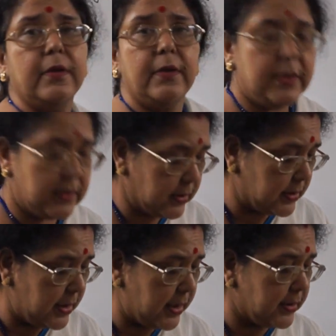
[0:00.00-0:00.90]
Is it
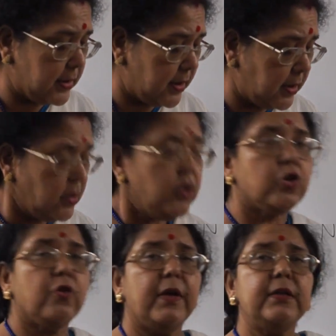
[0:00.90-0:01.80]
clear, children?
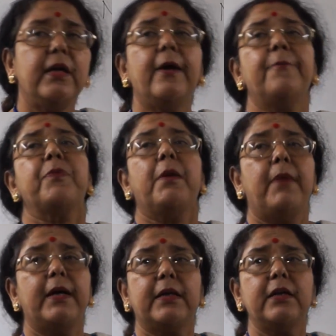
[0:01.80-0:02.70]
So when the
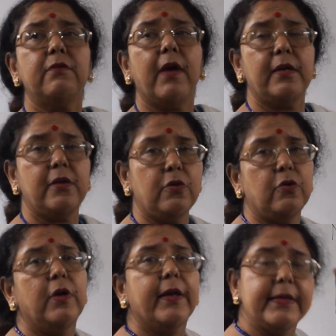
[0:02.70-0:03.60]
market
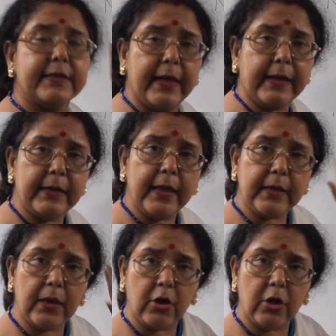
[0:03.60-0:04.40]
value is greater than the